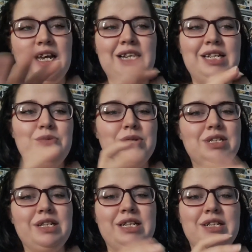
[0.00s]
And he wasn't,
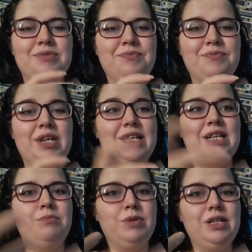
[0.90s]
like, I didn't
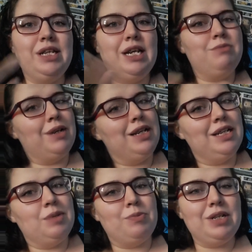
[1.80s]
completely hate him, but I
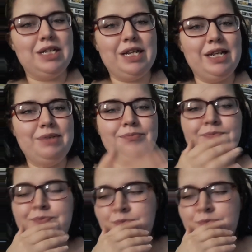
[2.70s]
didn't completely like him.